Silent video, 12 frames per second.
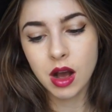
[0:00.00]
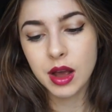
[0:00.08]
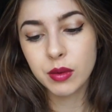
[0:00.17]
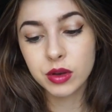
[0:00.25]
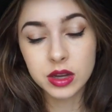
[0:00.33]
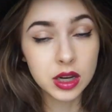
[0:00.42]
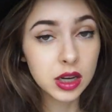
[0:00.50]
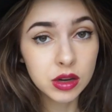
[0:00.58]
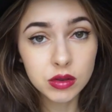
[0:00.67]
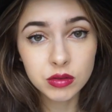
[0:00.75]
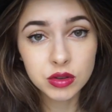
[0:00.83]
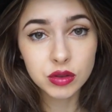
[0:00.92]
I will
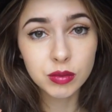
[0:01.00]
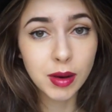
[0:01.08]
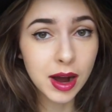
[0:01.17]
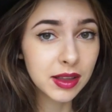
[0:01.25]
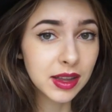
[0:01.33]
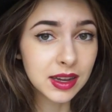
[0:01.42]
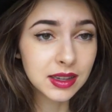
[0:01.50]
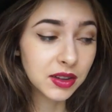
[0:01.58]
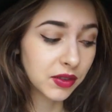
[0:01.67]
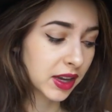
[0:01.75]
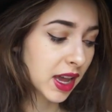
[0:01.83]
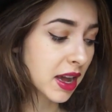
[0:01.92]
continue to buy this
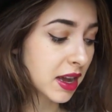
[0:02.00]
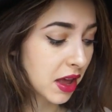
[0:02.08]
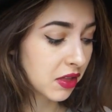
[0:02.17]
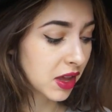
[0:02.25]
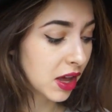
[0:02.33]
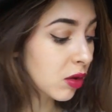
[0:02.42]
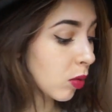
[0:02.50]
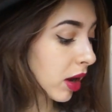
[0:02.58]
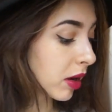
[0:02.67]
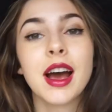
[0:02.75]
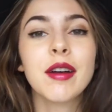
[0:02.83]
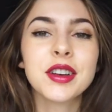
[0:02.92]
if I can't get the other
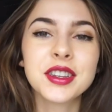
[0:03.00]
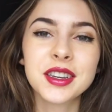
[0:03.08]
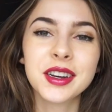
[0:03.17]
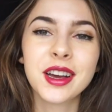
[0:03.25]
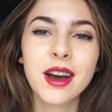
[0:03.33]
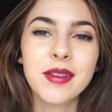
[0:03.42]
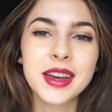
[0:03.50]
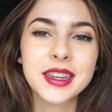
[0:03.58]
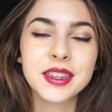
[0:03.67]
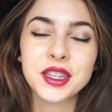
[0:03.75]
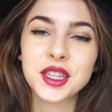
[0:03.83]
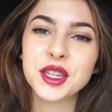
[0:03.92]
Now we're just gonna go
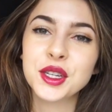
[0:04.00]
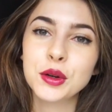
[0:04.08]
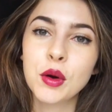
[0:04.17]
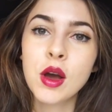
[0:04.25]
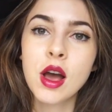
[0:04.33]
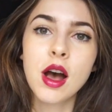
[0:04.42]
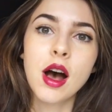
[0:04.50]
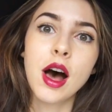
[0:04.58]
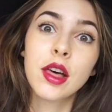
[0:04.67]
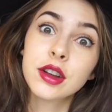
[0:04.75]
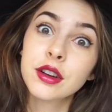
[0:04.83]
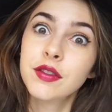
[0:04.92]
into
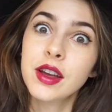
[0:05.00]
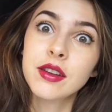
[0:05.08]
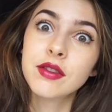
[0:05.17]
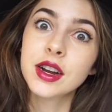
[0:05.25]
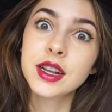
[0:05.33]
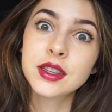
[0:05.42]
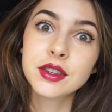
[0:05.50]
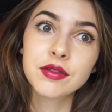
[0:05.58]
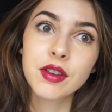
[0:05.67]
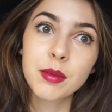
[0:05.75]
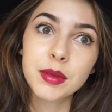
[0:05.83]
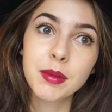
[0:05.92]
other favorites
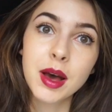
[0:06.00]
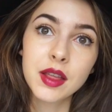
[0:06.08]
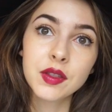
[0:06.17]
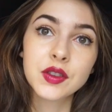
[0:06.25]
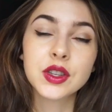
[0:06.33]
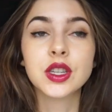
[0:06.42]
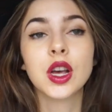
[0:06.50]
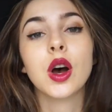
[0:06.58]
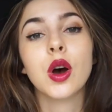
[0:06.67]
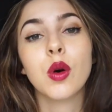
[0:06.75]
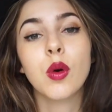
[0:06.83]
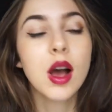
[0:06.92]
from the month.
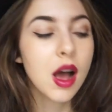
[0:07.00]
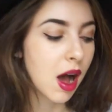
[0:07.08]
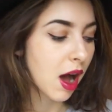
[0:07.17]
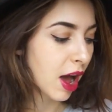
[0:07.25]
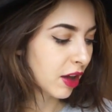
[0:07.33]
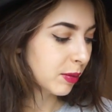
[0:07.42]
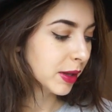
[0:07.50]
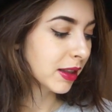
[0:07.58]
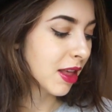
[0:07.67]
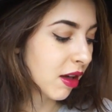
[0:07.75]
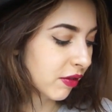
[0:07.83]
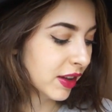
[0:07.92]
So I've been
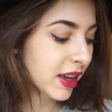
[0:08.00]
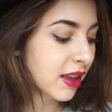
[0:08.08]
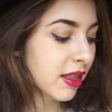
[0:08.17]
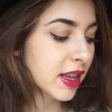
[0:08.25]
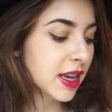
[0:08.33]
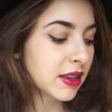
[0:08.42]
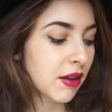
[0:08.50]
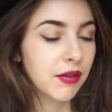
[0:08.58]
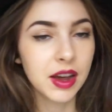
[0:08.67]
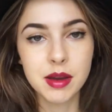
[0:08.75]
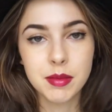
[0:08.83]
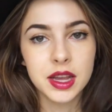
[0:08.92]
loving these
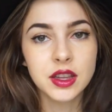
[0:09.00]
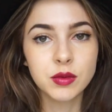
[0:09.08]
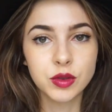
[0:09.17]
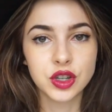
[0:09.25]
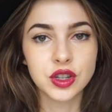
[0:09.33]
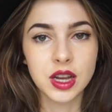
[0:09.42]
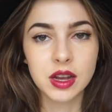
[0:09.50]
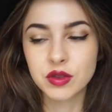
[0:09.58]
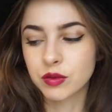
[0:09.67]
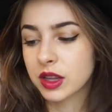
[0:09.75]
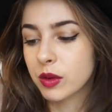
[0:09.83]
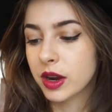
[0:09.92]
vitamins, which just
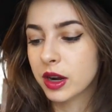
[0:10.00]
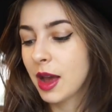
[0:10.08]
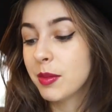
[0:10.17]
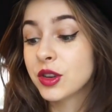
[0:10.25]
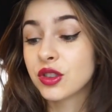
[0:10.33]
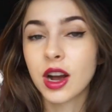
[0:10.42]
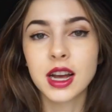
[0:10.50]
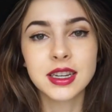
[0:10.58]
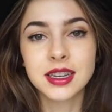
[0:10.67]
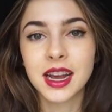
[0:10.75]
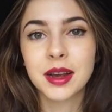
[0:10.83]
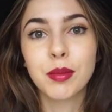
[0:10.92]
sounds really weird. I've been trying
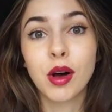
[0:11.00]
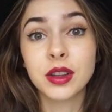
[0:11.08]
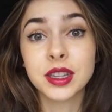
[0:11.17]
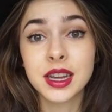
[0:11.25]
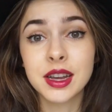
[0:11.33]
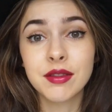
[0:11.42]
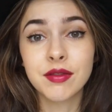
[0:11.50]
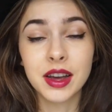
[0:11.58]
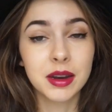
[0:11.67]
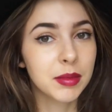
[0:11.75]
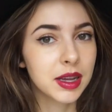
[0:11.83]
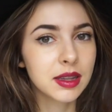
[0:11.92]
to take
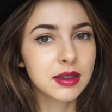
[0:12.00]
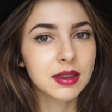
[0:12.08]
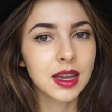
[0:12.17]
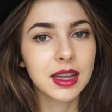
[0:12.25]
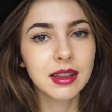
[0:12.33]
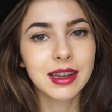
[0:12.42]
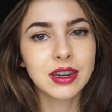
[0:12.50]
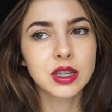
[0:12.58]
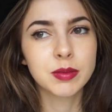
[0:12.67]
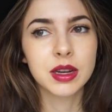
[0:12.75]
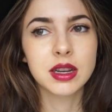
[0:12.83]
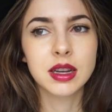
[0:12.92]
multivitamins lately
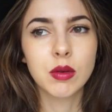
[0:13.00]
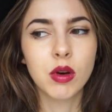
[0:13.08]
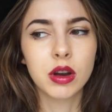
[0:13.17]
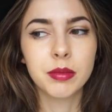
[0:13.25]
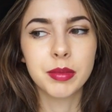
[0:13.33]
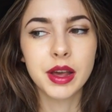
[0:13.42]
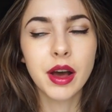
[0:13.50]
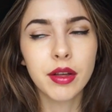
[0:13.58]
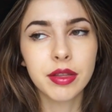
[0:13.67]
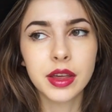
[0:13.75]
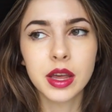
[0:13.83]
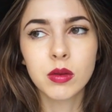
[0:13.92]
just because I want to be
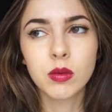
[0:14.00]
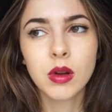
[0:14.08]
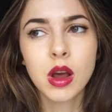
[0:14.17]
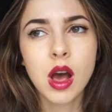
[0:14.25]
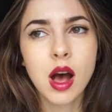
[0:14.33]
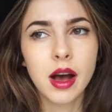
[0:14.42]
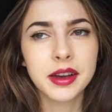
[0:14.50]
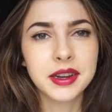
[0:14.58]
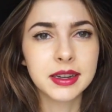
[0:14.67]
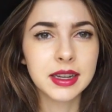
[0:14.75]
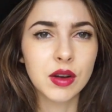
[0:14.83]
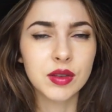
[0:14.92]
healthy, and I
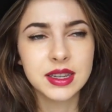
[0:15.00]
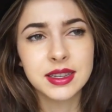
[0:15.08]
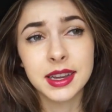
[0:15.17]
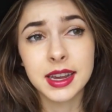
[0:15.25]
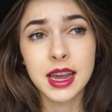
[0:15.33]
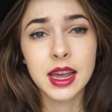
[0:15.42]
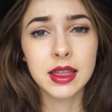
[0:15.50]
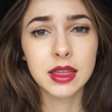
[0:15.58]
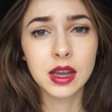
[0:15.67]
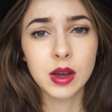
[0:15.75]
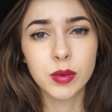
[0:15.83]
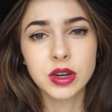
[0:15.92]
tend to get really sick in
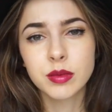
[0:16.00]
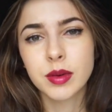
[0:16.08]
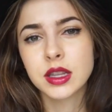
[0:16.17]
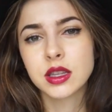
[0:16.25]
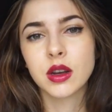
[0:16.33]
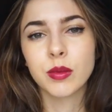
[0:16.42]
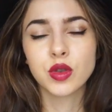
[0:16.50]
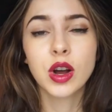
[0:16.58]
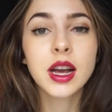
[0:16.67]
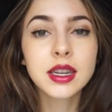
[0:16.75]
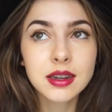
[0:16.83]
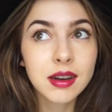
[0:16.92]
the winter months, so I'm
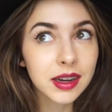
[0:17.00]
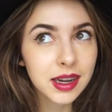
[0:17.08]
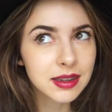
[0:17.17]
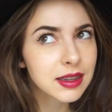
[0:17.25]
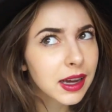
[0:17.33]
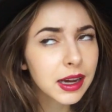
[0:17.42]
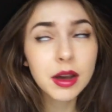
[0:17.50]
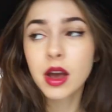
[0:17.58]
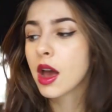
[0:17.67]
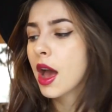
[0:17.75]
trying to not get sick.